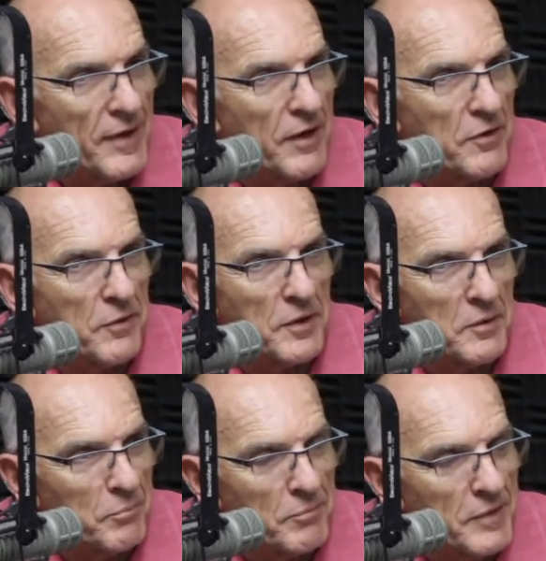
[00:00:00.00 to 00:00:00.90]
Hey, are there
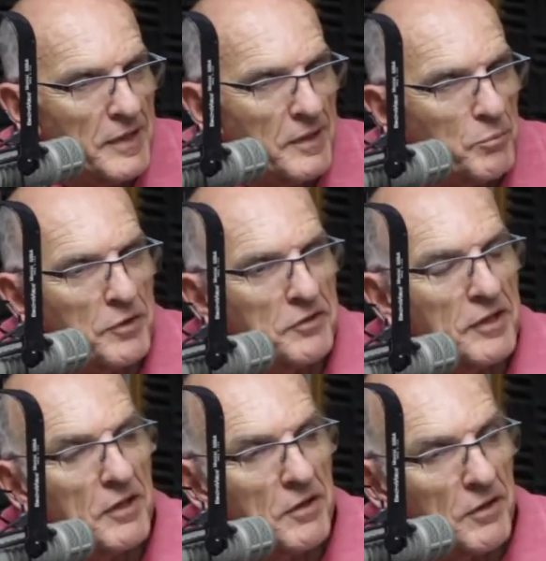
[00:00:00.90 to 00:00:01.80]
any
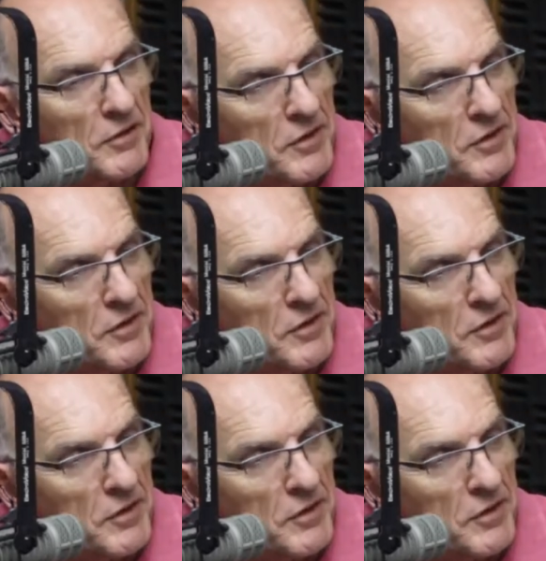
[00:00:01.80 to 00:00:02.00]
particular